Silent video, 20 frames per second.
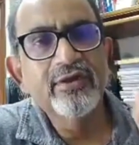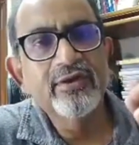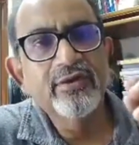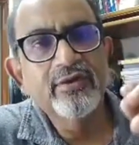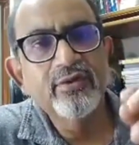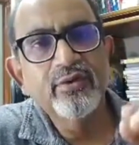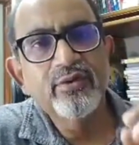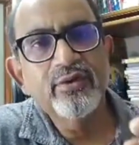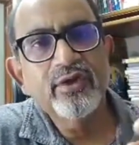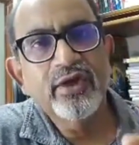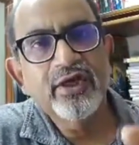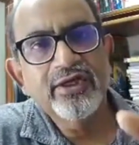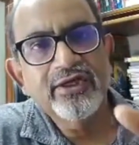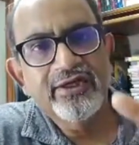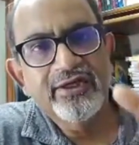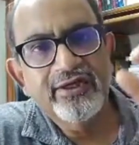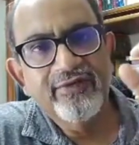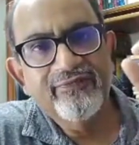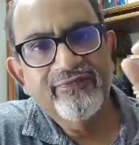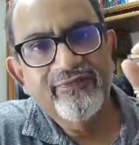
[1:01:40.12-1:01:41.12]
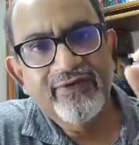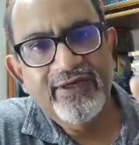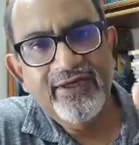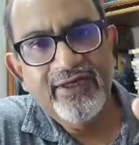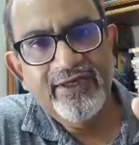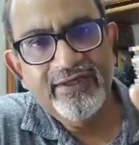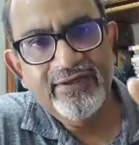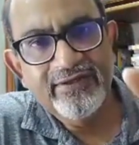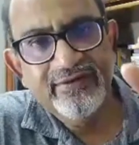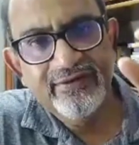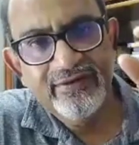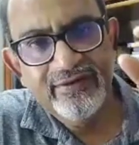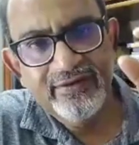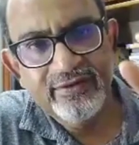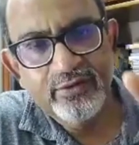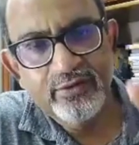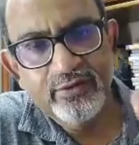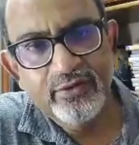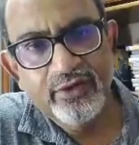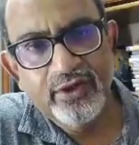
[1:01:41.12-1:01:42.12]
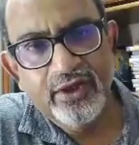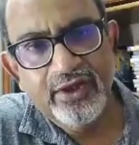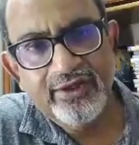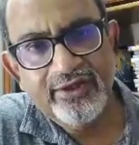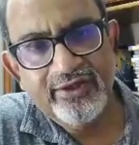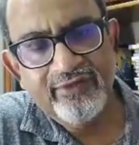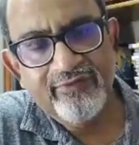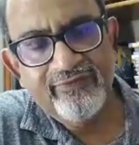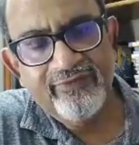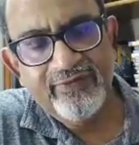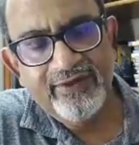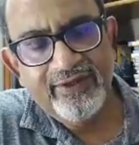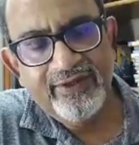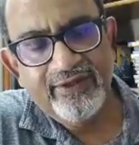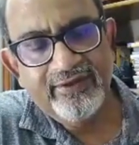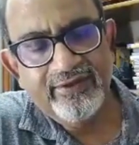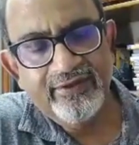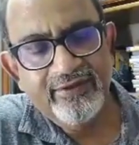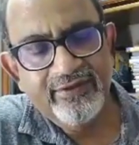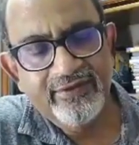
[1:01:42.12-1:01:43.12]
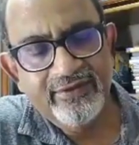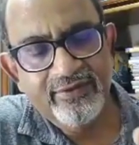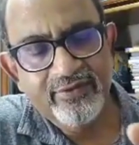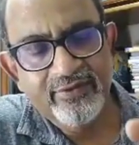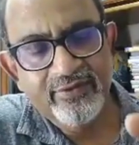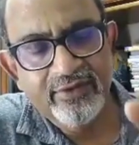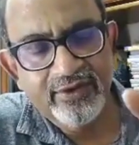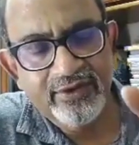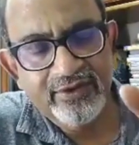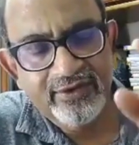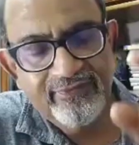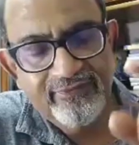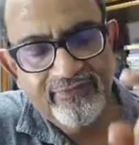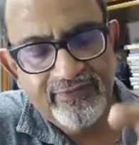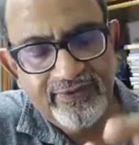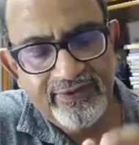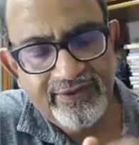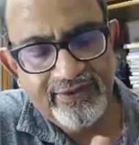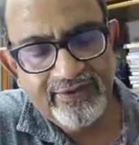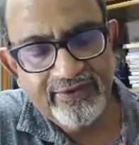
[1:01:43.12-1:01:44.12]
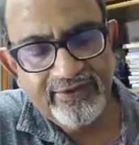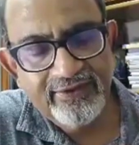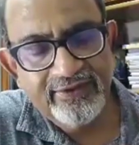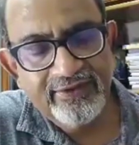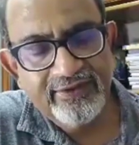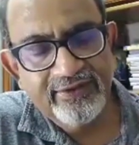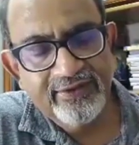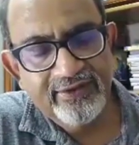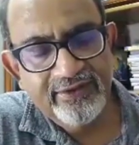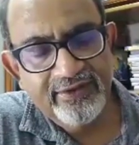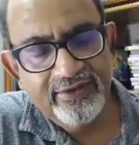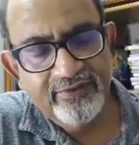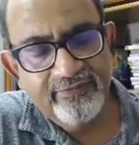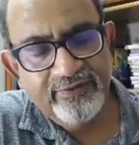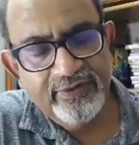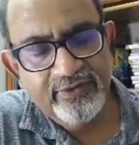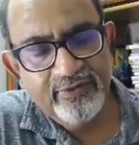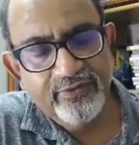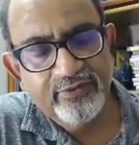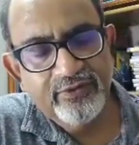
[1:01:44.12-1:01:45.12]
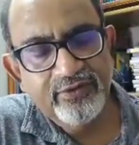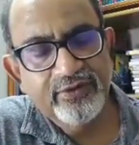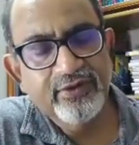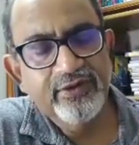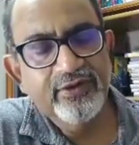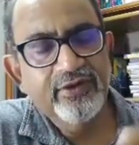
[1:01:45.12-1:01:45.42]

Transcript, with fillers: Do not inflate, do not inflate, do not inflate the balloon,